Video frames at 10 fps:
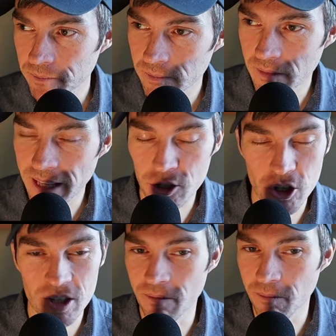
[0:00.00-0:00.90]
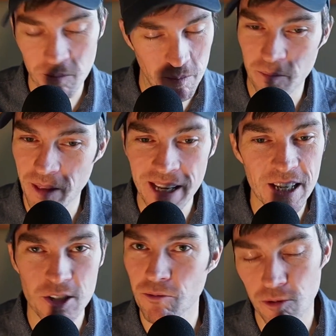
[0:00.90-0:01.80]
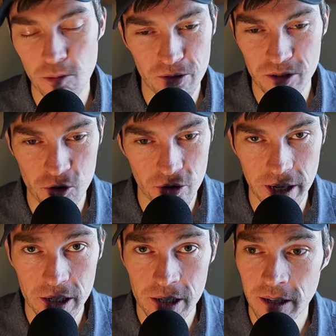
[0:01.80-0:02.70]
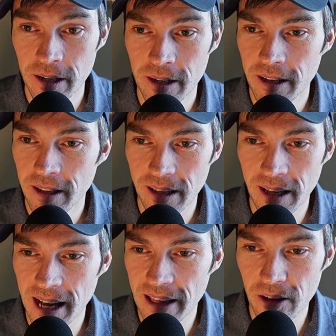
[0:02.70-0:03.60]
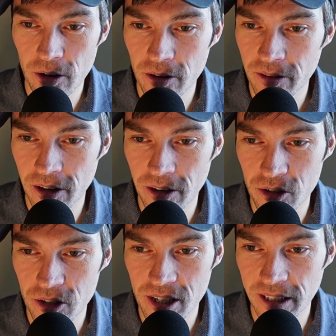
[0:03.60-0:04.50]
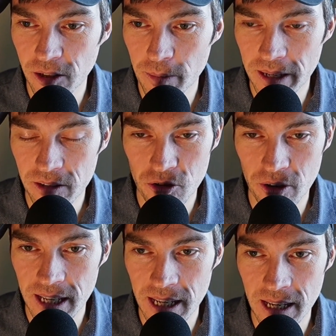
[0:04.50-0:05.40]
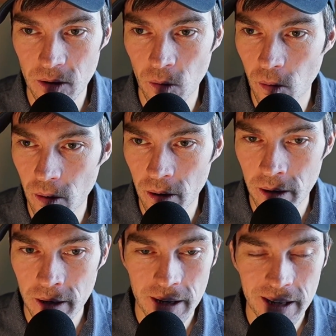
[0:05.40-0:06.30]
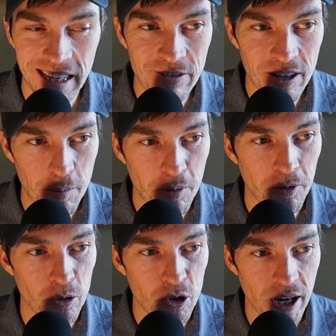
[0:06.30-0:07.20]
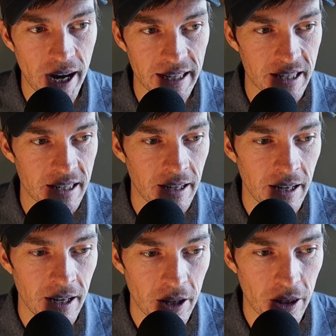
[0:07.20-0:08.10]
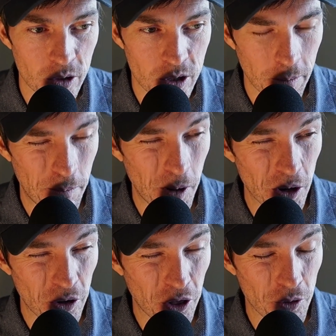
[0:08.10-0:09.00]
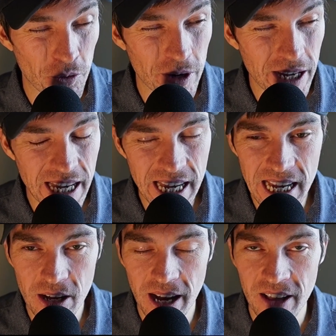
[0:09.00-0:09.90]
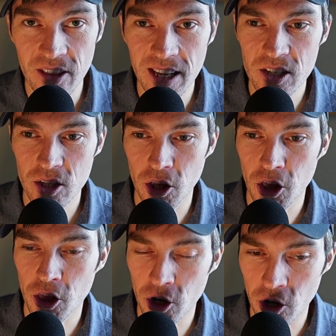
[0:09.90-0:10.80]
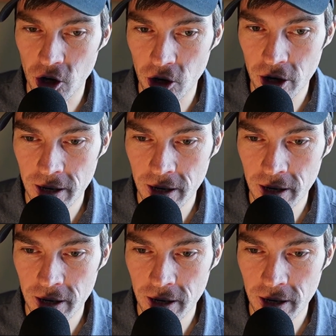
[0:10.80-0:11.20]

that they need to remove some trees. They're just a little bit tricky, or even approach shots. There's the par 3, I think it's the third,